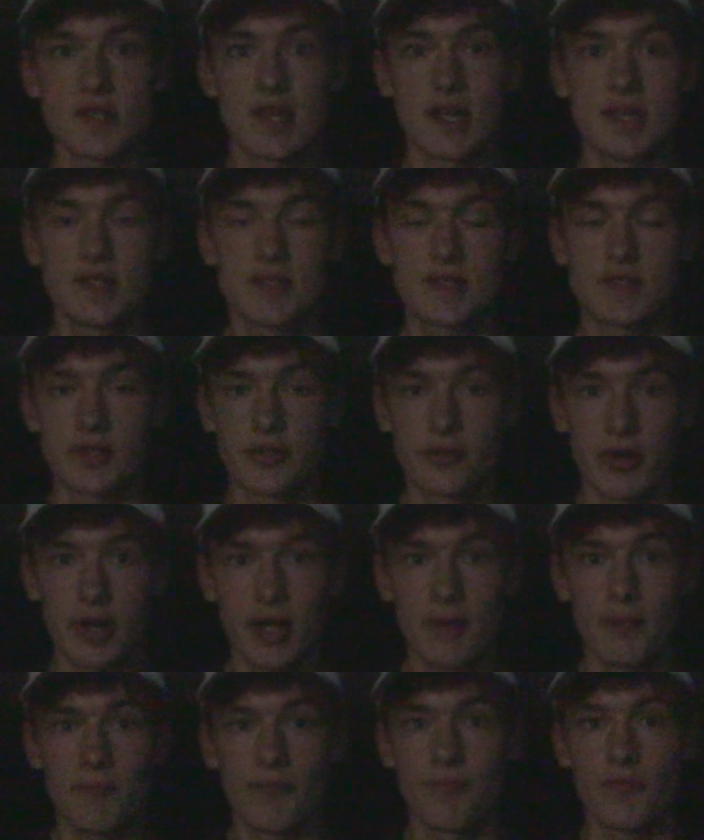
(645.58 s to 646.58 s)
on
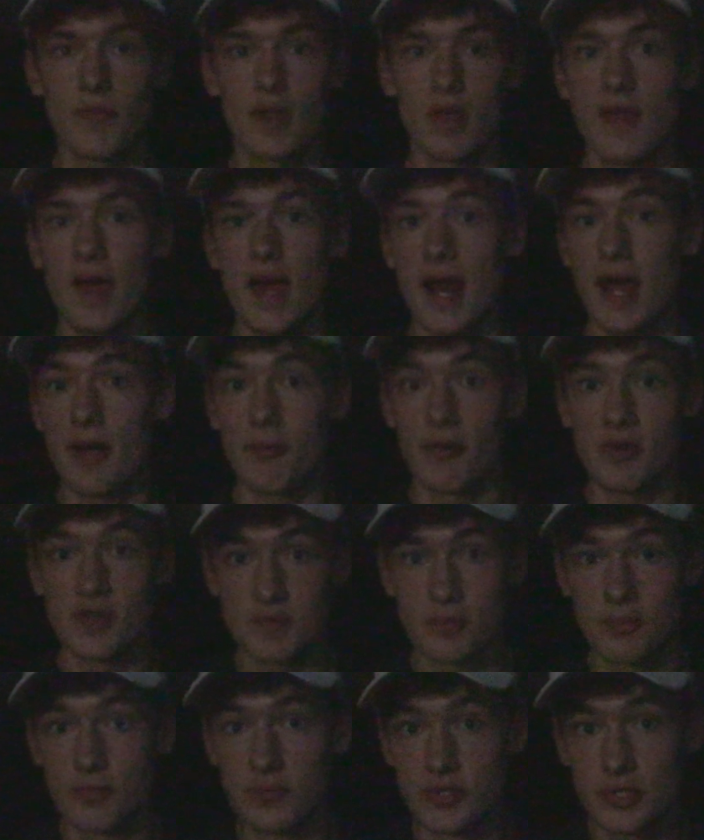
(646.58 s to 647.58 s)
Instagram that I
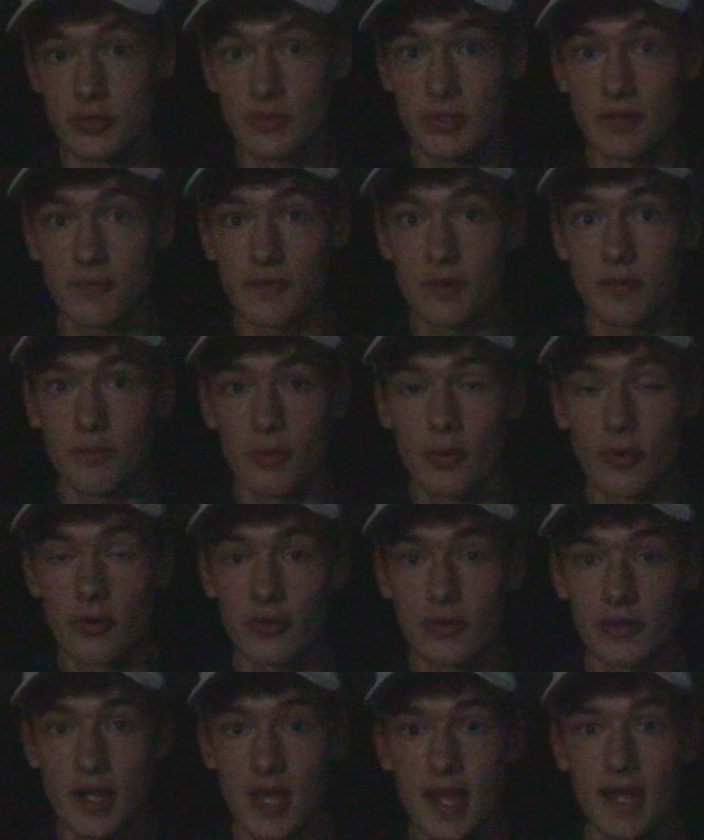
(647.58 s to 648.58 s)
was shooting from
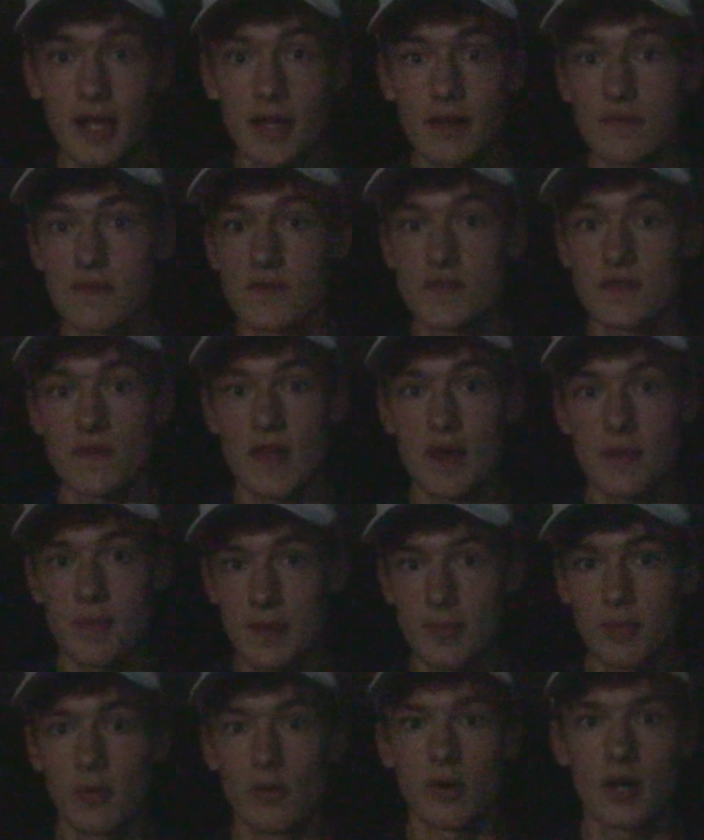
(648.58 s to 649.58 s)
Bortle nine so that
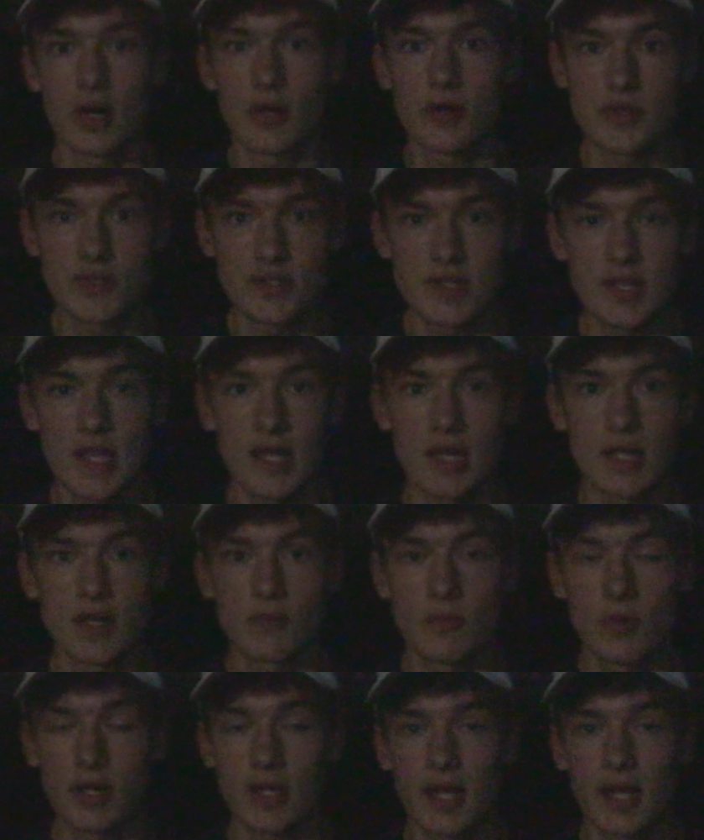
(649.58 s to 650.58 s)
people would understand what